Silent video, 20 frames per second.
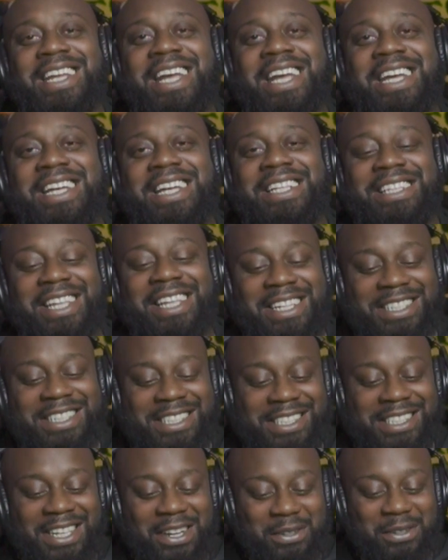hit
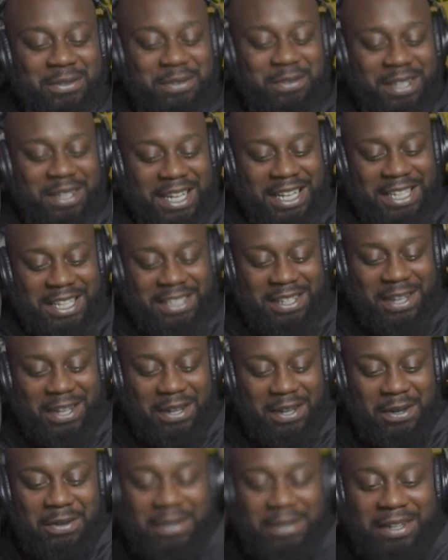themselves. Hey,
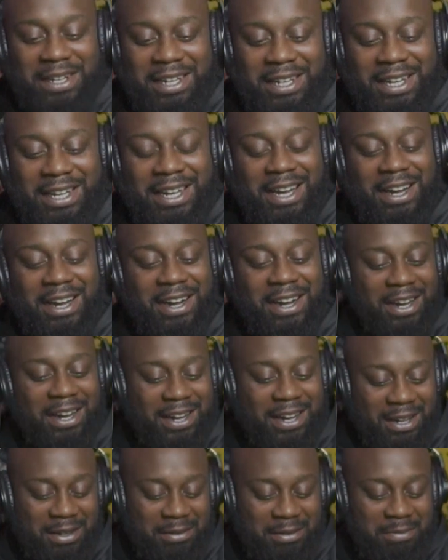yo.
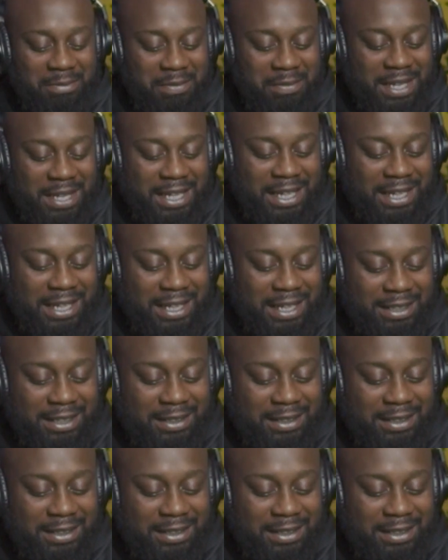Oh, man.